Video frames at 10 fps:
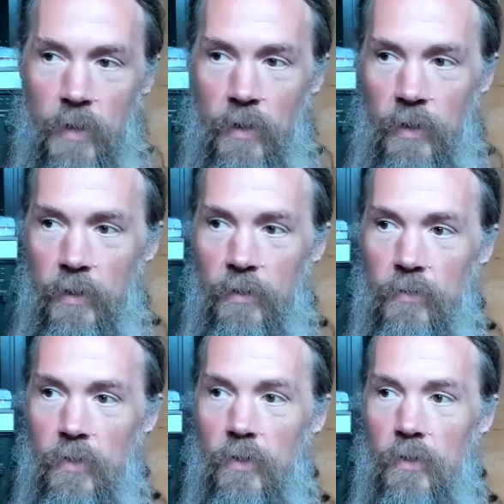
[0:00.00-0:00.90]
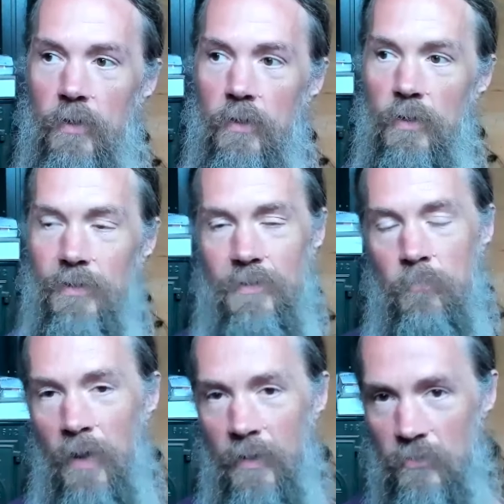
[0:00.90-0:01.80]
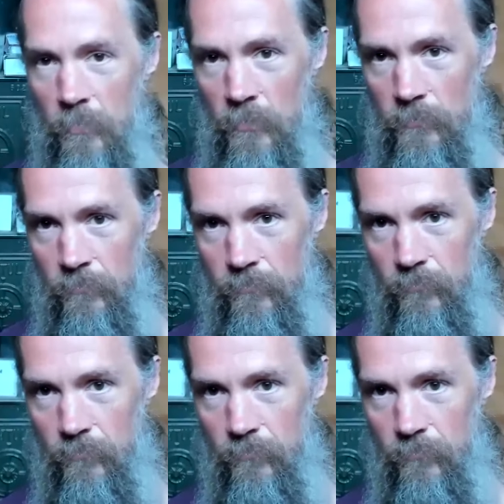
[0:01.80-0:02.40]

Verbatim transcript: it's impossible.